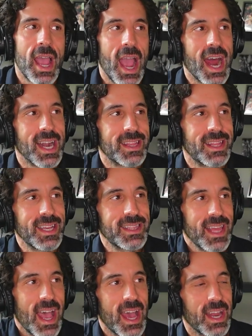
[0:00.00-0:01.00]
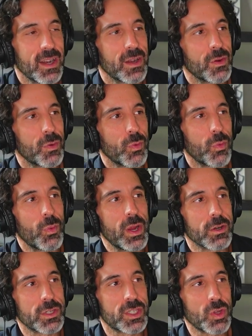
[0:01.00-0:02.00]
And I think that we
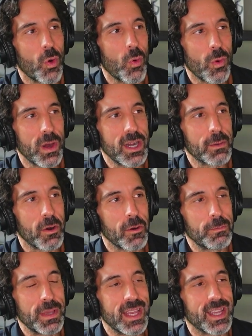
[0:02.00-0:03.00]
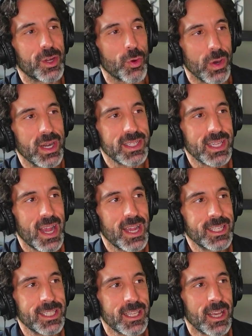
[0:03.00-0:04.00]
are so worried about being
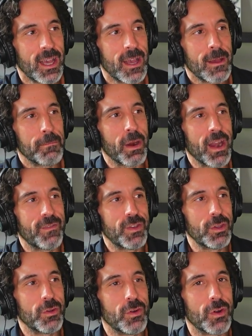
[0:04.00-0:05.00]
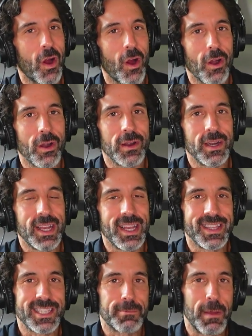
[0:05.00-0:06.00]
criticized, but if you are
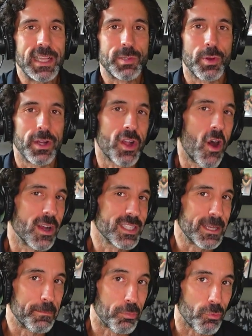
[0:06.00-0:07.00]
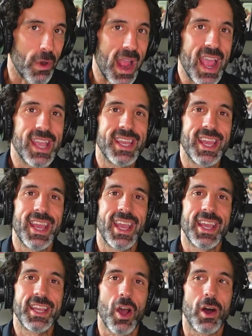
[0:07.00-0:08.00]
in a space where you're constantly
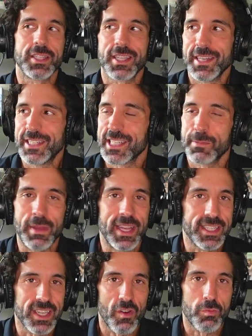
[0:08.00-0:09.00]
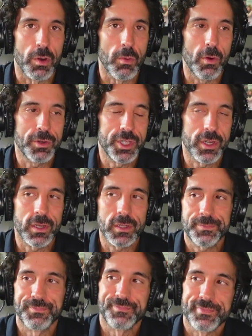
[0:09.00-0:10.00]
bragging, constantly just being self-promotional,